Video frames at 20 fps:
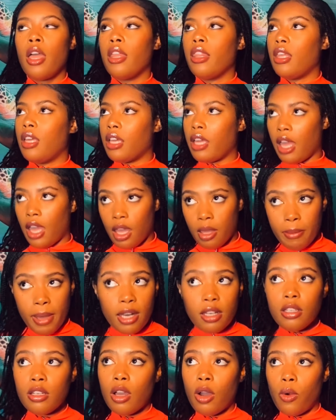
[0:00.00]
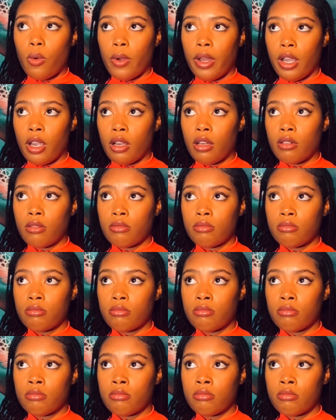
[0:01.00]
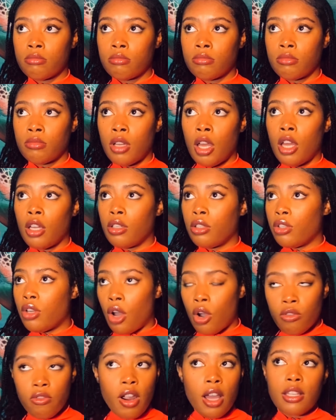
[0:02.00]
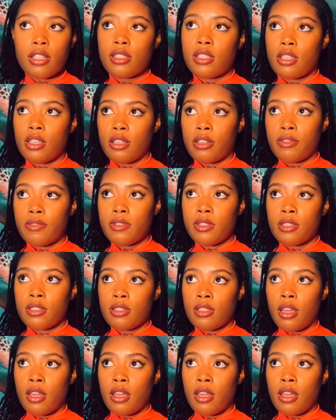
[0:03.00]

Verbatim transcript: They came out of nowhere, no relatives,